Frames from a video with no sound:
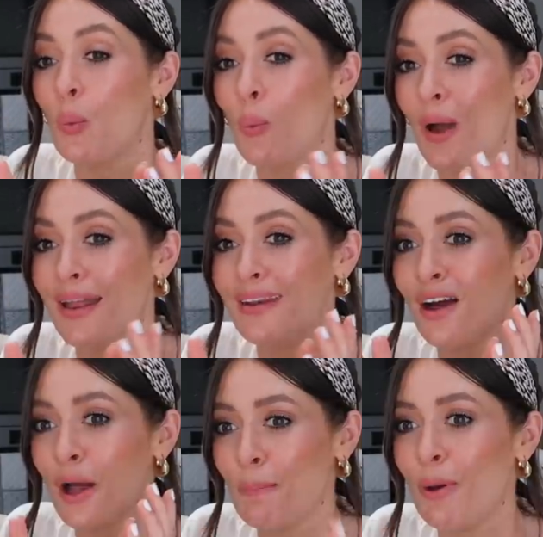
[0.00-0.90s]
when
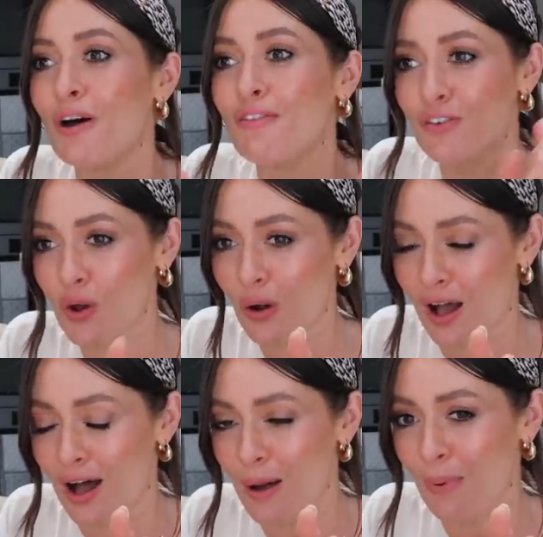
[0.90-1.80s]
I put a vlog
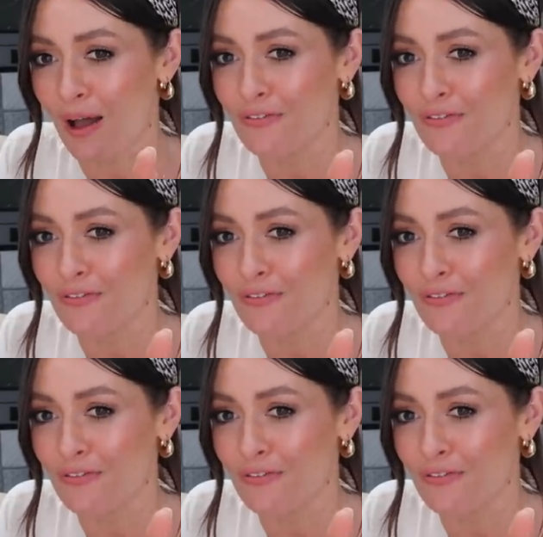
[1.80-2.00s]
up,